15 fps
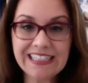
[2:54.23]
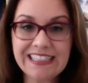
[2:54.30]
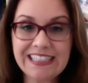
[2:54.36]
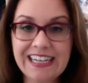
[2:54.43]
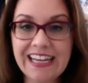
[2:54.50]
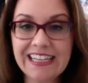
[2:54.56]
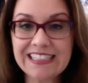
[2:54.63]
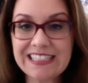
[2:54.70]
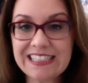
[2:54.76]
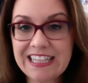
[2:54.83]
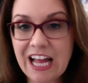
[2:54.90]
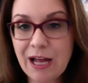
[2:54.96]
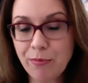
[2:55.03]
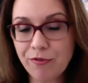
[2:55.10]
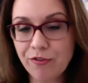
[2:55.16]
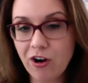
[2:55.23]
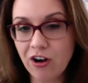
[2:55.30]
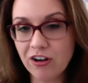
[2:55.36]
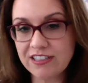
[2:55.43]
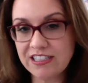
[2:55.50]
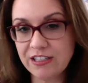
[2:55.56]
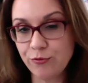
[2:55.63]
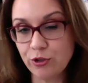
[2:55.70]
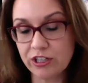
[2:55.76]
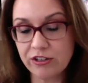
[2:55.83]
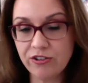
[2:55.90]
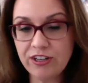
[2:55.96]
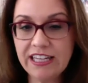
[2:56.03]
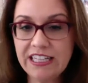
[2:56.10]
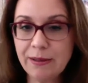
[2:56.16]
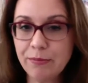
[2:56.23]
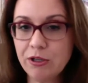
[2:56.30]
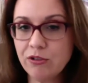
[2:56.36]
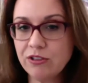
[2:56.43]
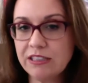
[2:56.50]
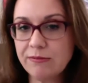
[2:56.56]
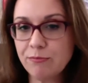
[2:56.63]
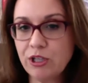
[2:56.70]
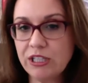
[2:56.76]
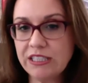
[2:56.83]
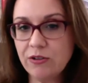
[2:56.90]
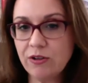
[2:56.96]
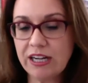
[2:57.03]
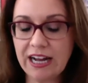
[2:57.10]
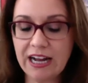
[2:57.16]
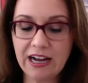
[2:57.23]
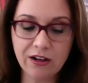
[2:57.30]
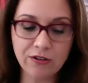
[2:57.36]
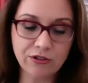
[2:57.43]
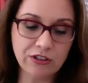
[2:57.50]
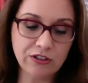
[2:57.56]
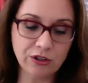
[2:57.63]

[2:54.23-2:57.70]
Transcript: the next step, of course, if you're creating a brand new account,